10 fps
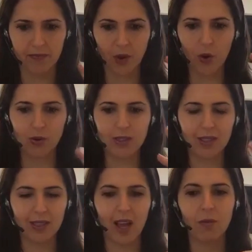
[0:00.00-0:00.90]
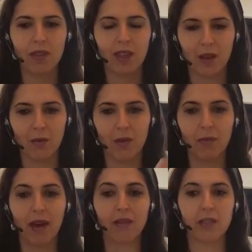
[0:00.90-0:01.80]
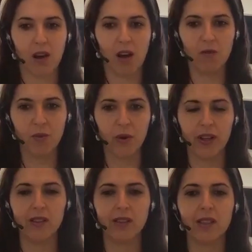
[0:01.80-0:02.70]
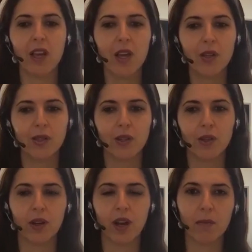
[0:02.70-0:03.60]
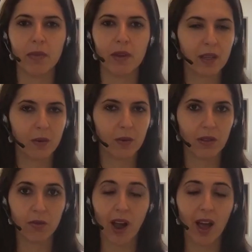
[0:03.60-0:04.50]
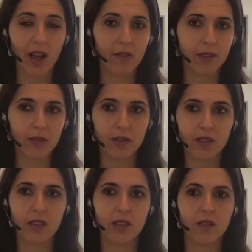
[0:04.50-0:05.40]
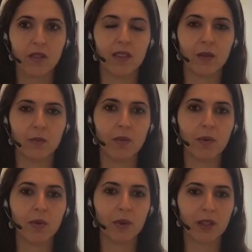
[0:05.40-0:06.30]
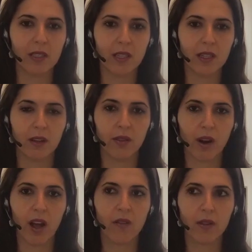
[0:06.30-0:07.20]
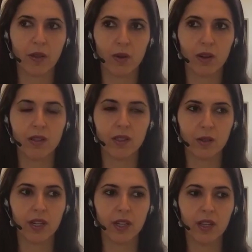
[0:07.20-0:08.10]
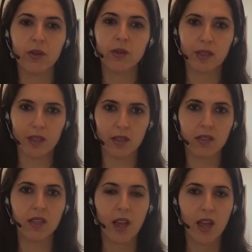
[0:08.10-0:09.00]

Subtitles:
hold us down, but they can be bouncing off points. So companies that will thrive as a result of this, and people who will continue to thrive, are the ones who are going to use this